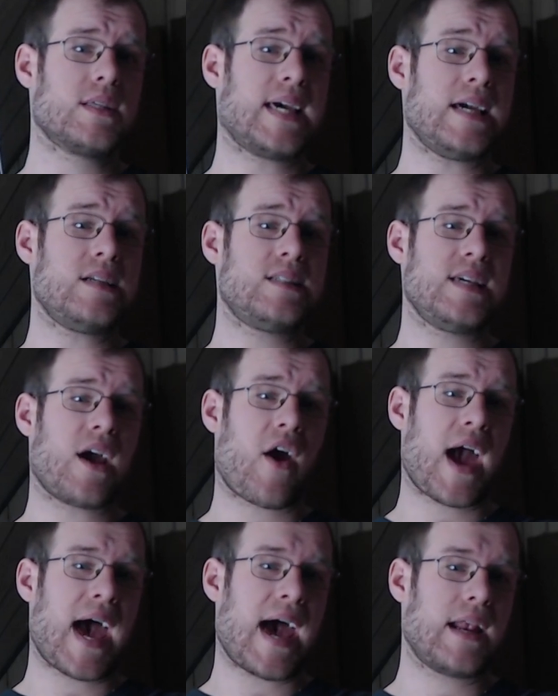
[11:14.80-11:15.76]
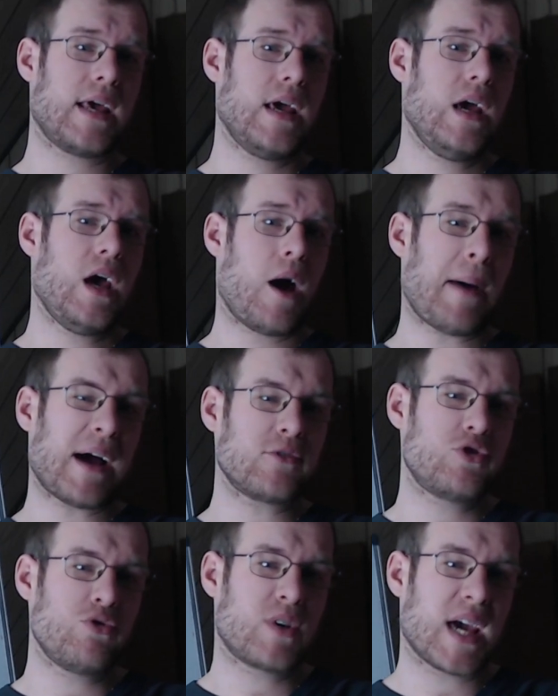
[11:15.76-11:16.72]
K T are ahead.
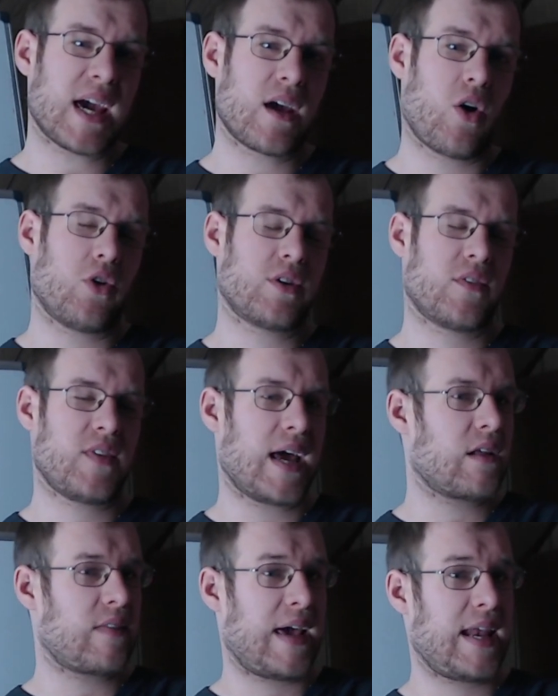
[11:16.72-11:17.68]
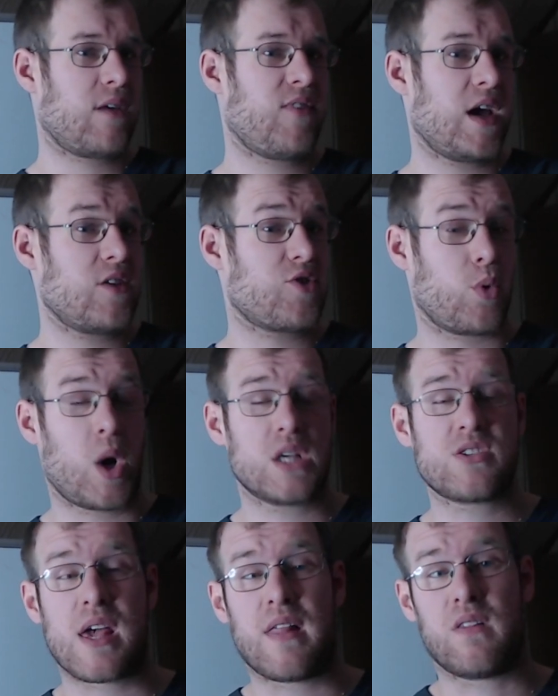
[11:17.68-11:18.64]
About two K gold at the end of laning phase. It
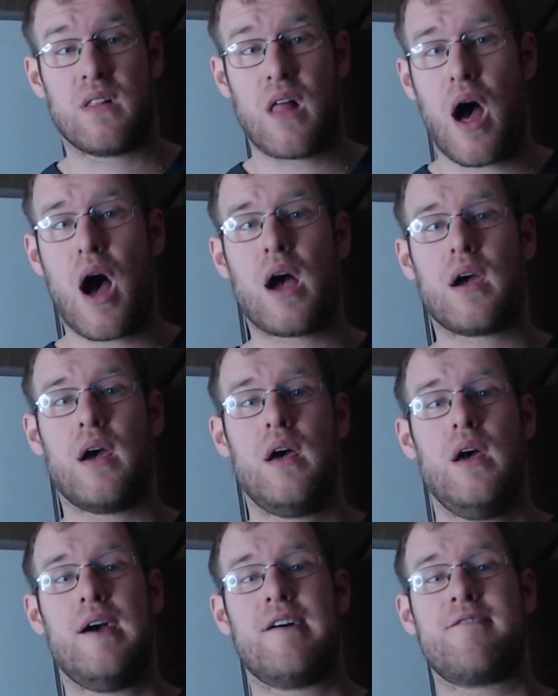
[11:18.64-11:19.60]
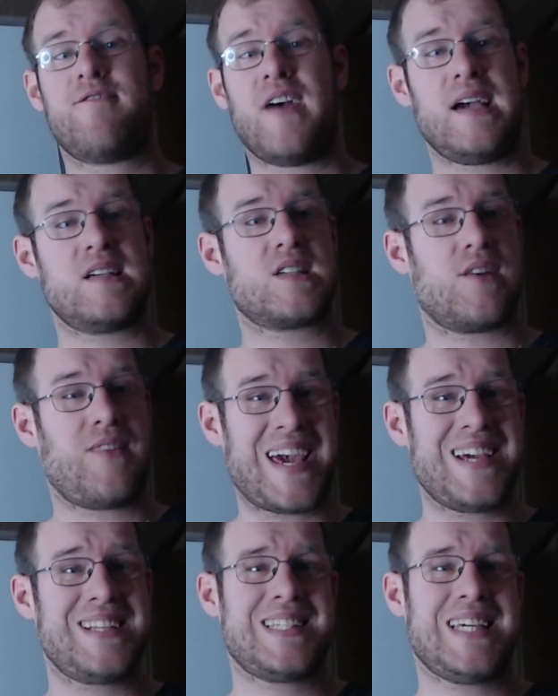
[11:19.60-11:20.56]
was a long phase of
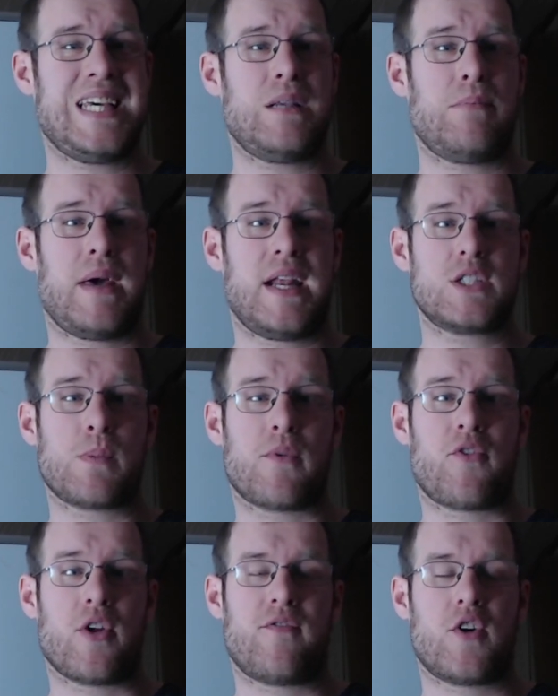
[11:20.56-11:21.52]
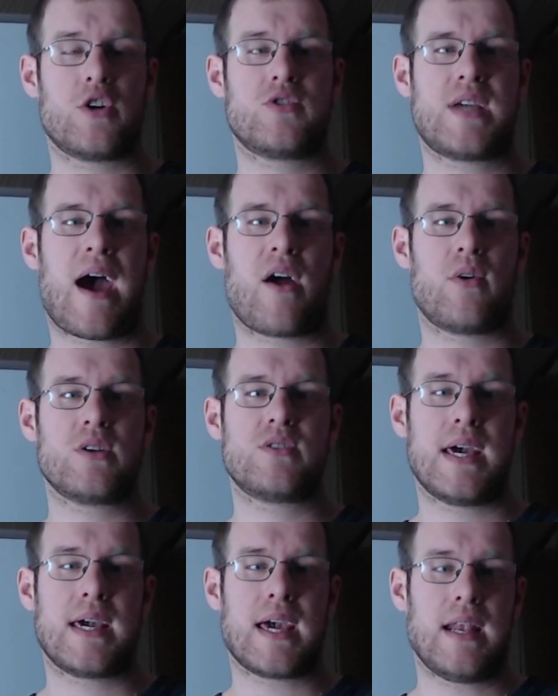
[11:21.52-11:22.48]
eighteen minutes before the first tower was
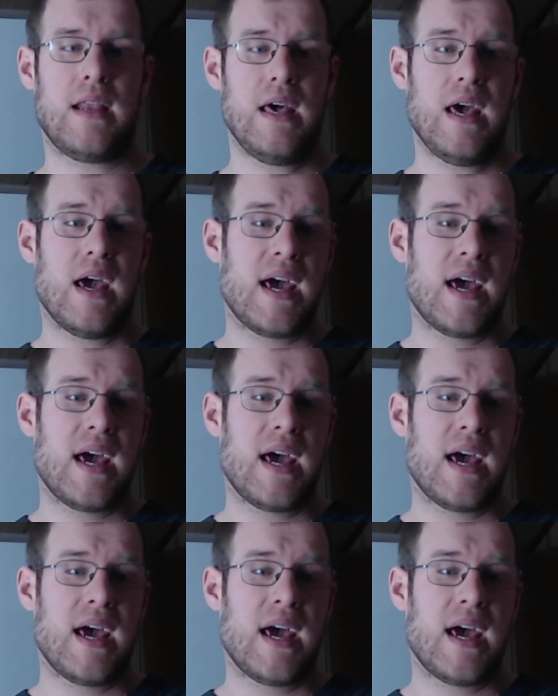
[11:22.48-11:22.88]
taken.